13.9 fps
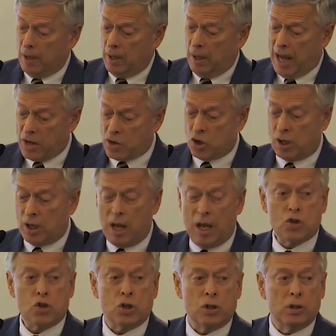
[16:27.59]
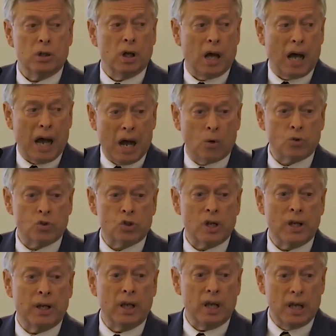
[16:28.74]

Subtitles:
education, housing,